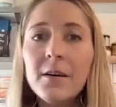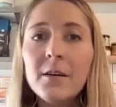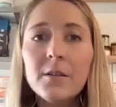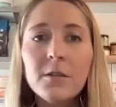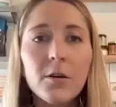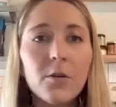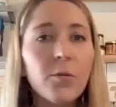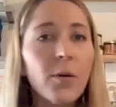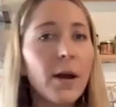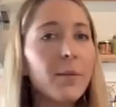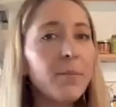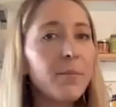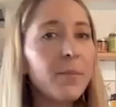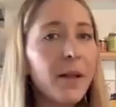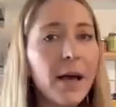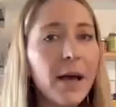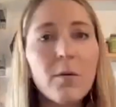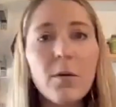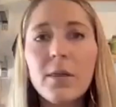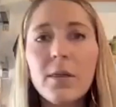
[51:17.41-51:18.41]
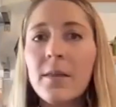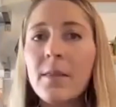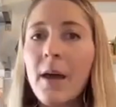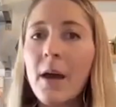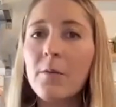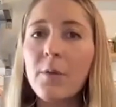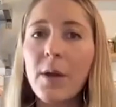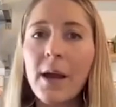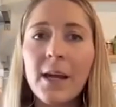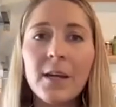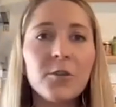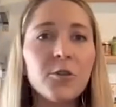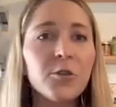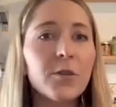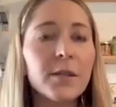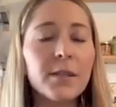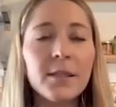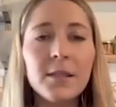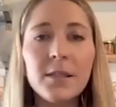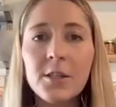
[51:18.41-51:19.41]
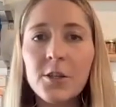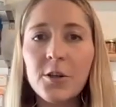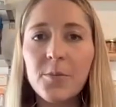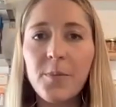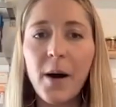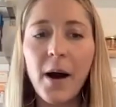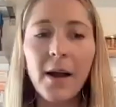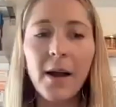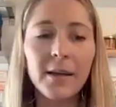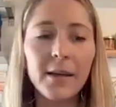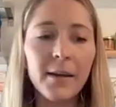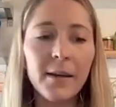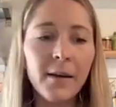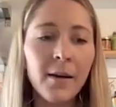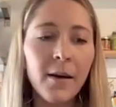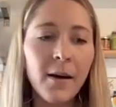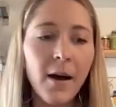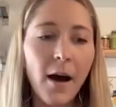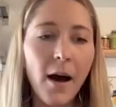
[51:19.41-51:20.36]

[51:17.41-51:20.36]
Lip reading: So, right, play within that range, listen to your body,